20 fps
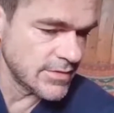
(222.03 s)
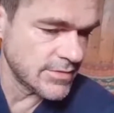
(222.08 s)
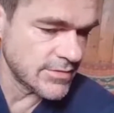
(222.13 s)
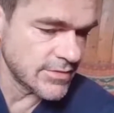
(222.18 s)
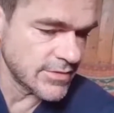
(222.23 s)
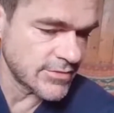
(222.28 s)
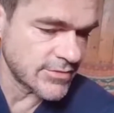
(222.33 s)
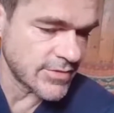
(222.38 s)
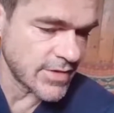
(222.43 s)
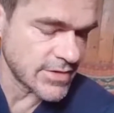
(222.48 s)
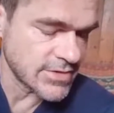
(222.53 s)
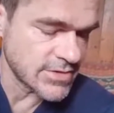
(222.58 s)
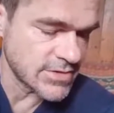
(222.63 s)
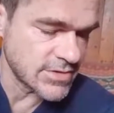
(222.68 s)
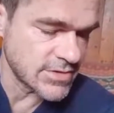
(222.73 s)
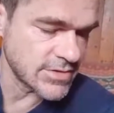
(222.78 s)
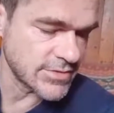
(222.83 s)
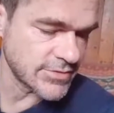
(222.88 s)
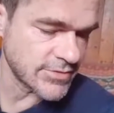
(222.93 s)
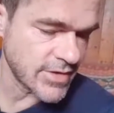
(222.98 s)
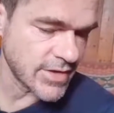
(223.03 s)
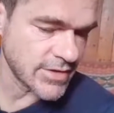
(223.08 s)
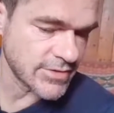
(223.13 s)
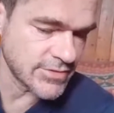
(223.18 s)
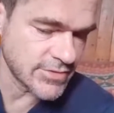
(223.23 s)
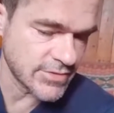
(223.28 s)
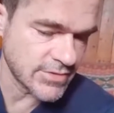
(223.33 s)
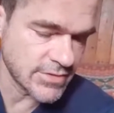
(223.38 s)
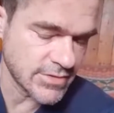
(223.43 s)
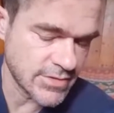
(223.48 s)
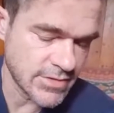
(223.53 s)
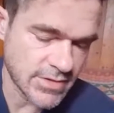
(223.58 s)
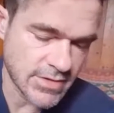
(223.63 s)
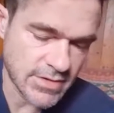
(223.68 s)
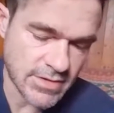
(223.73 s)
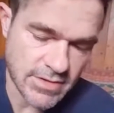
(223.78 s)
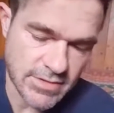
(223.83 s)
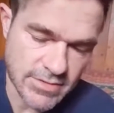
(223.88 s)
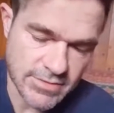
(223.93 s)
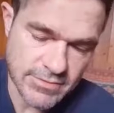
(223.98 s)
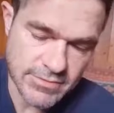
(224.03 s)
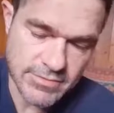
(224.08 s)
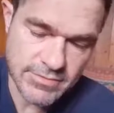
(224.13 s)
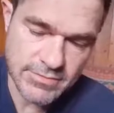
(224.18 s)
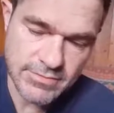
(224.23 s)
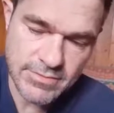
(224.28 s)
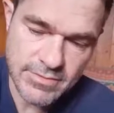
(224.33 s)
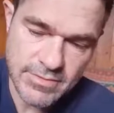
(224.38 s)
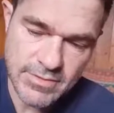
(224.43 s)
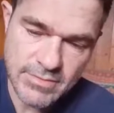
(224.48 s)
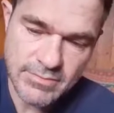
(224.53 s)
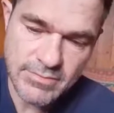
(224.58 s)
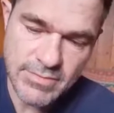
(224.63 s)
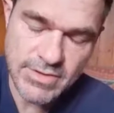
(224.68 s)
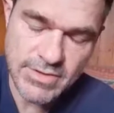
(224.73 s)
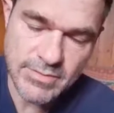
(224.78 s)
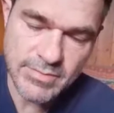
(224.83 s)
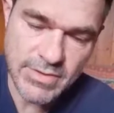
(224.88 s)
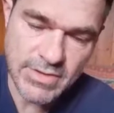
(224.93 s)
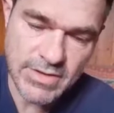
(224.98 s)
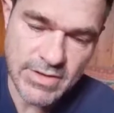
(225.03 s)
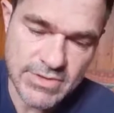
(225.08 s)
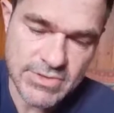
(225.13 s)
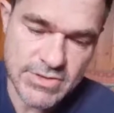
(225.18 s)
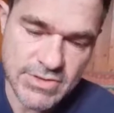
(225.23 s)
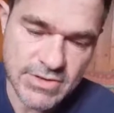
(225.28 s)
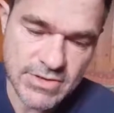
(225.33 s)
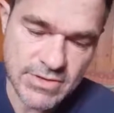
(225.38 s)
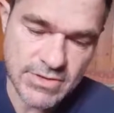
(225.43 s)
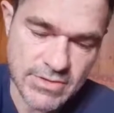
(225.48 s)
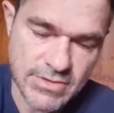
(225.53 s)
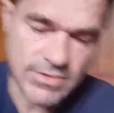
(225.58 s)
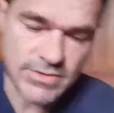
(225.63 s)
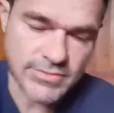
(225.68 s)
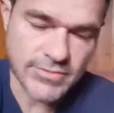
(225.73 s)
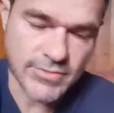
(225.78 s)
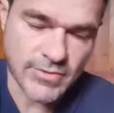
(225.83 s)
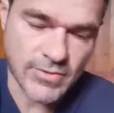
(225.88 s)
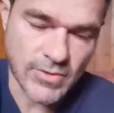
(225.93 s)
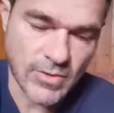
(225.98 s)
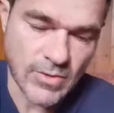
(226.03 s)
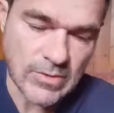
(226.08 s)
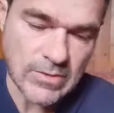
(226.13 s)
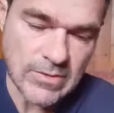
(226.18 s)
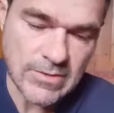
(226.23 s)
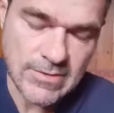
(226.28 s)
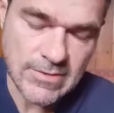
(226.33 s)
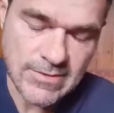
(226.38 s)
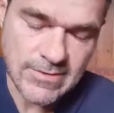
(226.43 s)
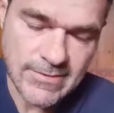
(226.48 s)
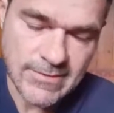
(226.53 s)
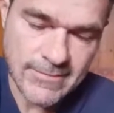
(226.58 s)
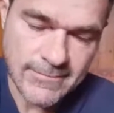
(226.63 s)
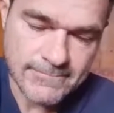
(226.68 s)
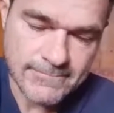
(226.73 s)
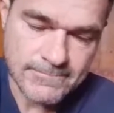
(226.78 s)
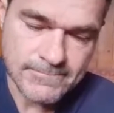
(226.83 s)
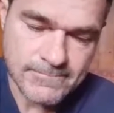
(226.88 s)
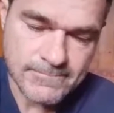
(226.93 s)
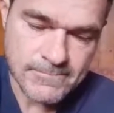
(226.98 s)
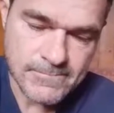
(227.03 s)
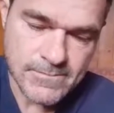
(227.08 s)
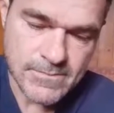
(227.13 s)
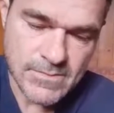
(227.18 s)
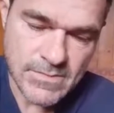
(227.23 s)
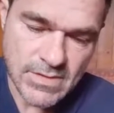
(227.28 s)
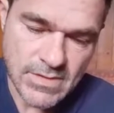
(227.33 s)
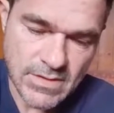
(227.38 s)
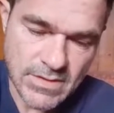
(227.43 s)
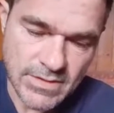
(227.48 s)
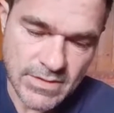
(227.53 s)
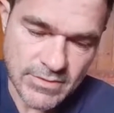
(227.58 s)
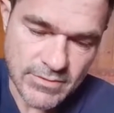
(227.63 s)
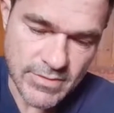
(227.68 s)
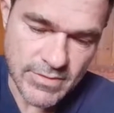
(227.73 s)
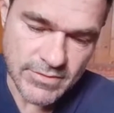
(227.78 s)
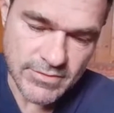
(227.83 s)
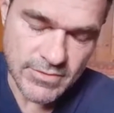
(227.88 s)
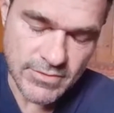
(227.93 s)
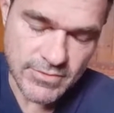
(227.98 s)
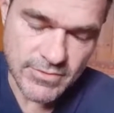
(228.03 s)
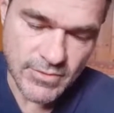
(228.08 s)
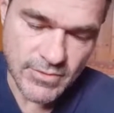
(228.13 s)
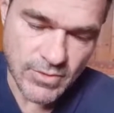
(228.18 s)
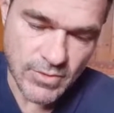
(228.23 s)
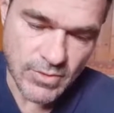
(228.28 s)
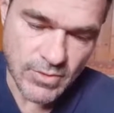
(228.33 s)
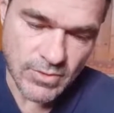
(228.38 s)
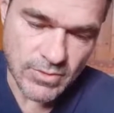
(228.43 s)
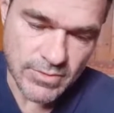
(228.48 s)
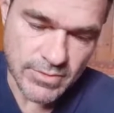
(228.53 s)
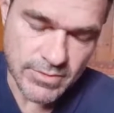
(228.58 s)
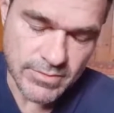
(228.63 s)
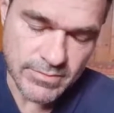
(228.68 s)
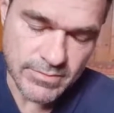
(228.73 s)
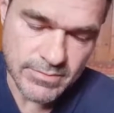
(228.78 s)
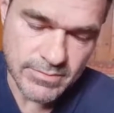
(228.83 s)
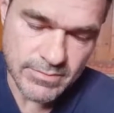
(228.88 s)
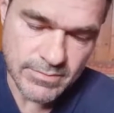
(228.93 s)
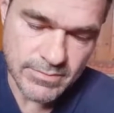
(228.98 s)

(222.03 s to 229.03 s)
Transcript: Distraction, and manipulation and control, and increased control, and